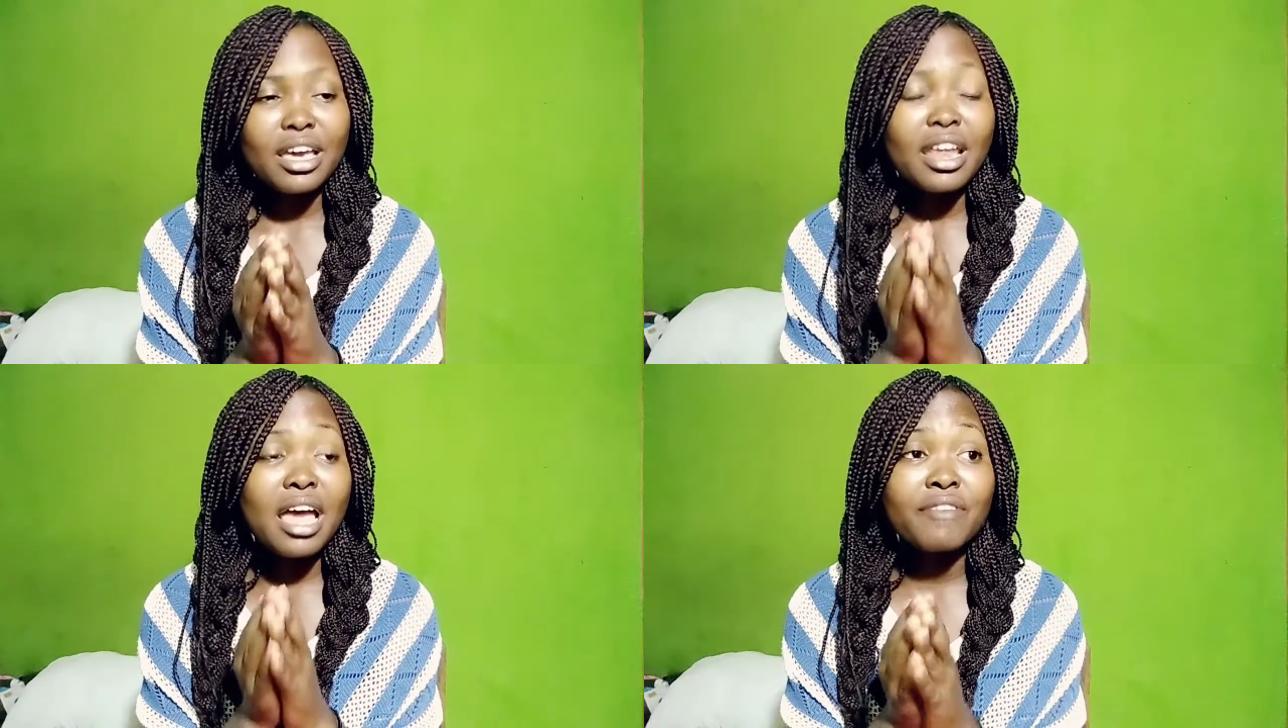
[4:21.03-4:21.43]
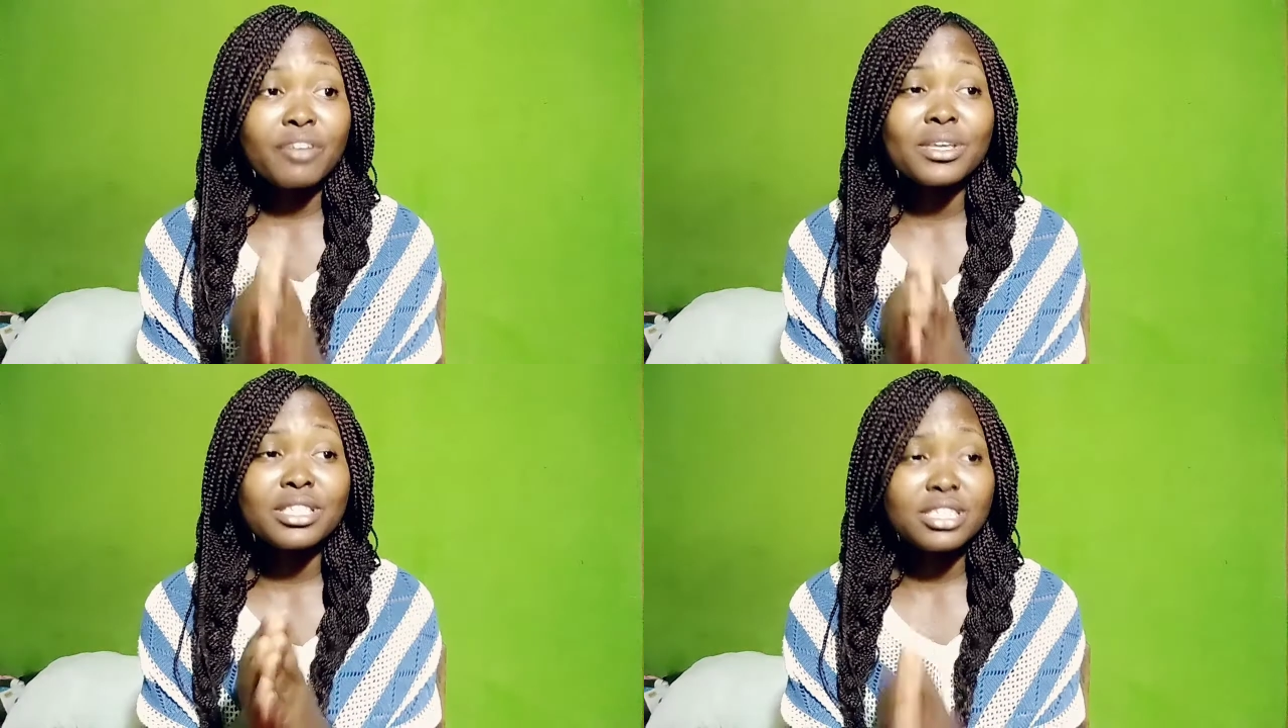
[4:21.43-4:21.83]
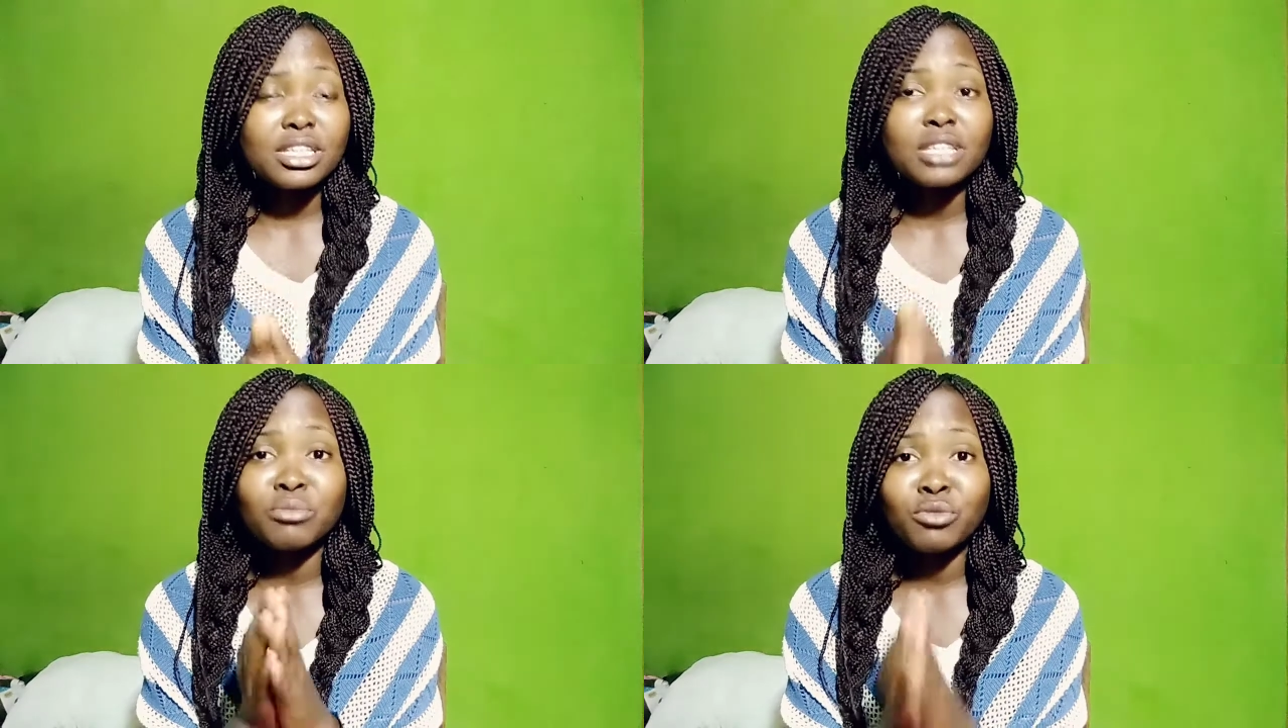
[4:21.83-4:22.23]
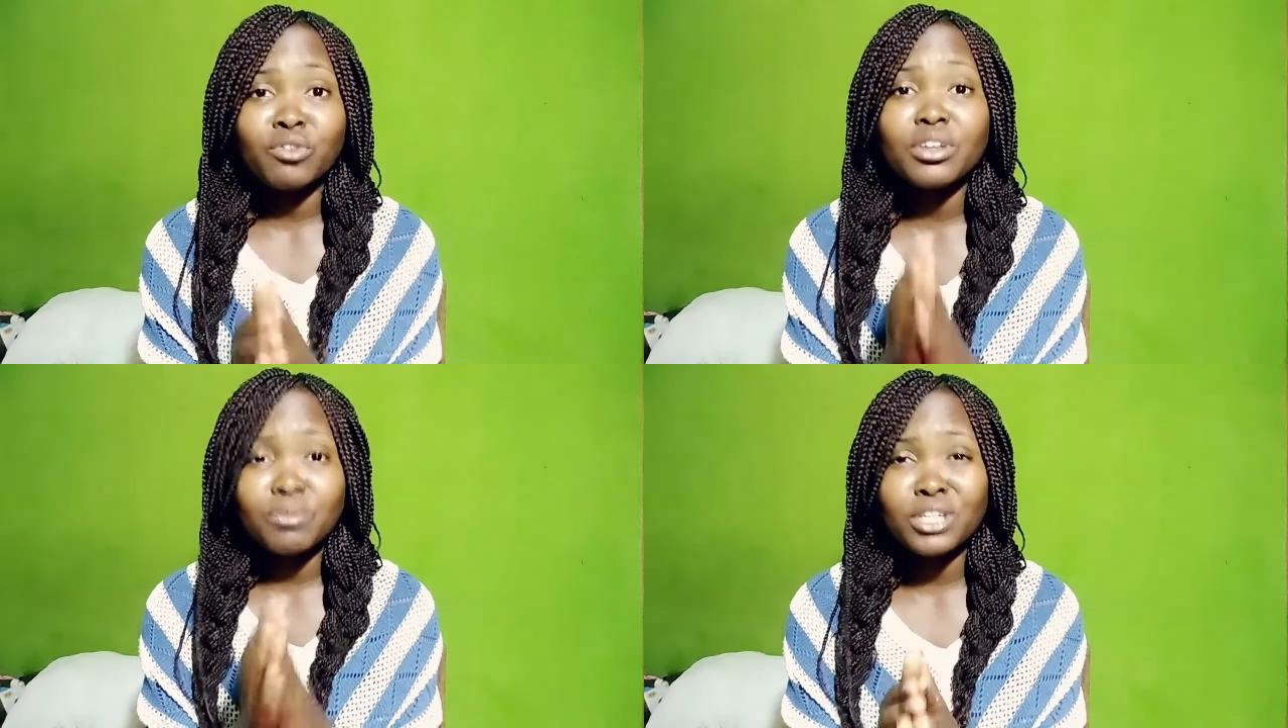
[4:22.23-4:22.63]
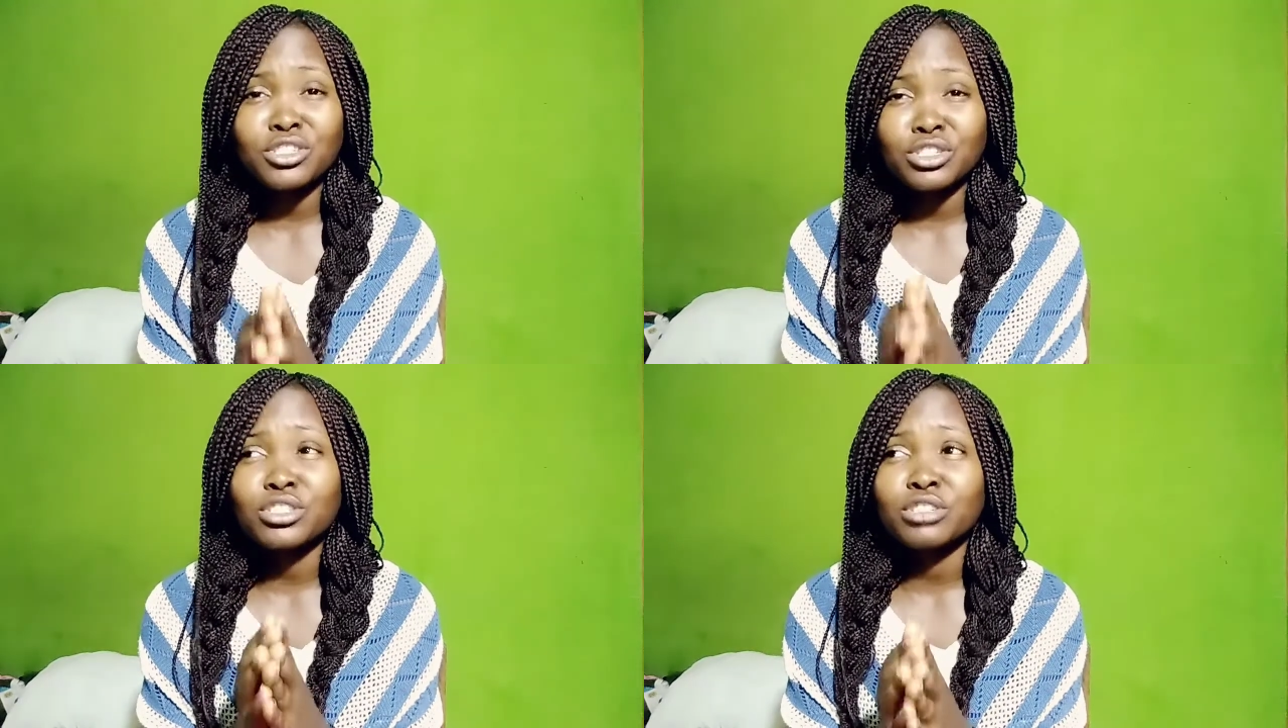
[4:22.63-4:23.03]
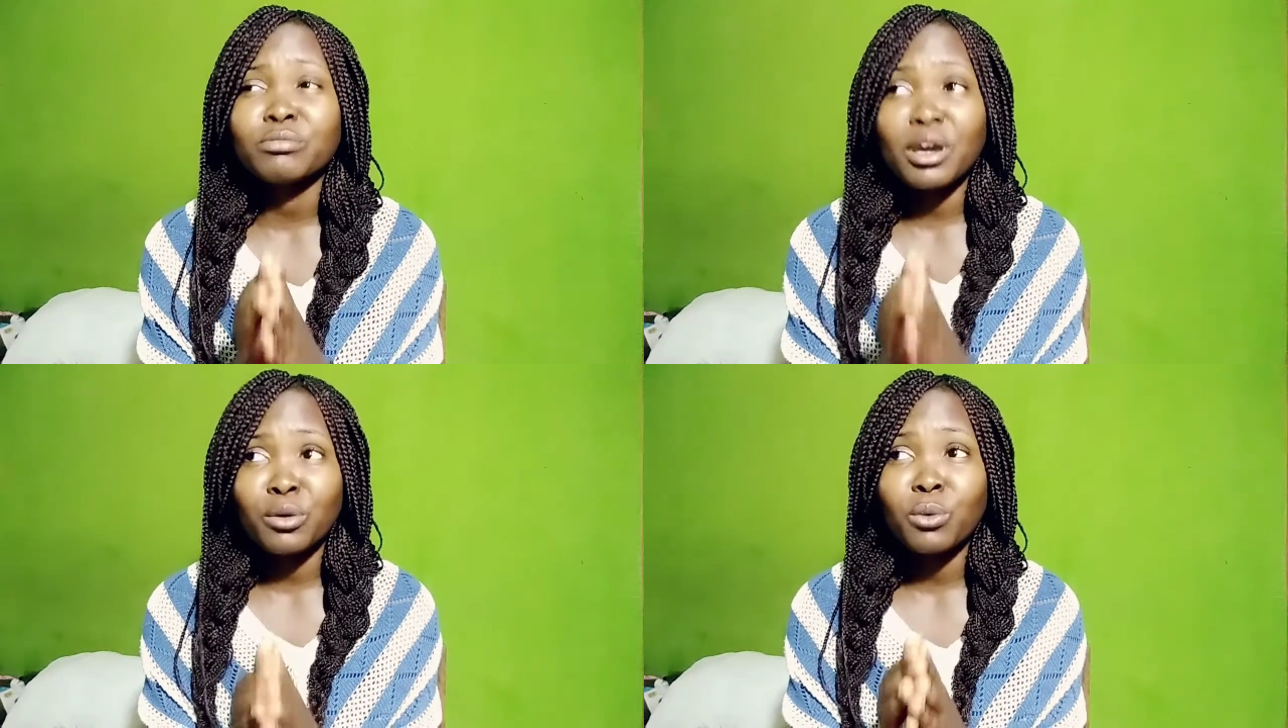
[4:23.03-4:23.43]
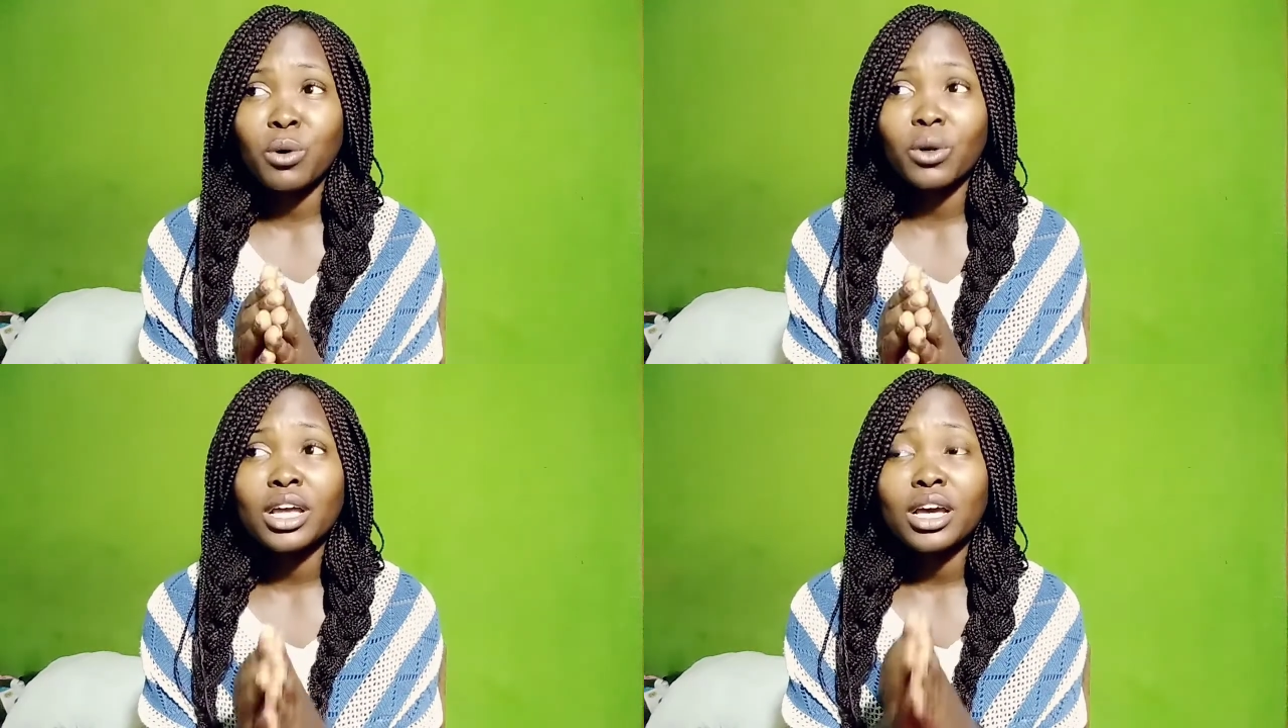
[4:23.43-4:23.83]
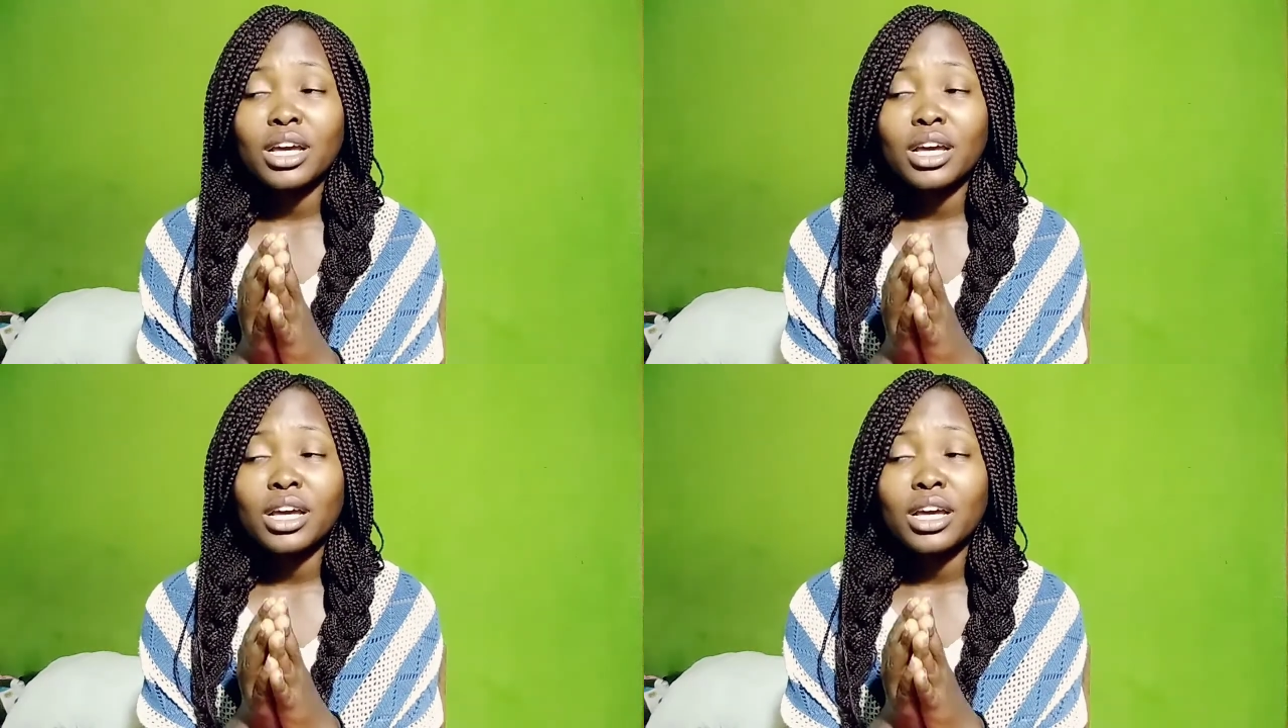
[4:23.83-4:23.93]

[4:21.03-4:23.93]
and I've always seen moving pictures on my wall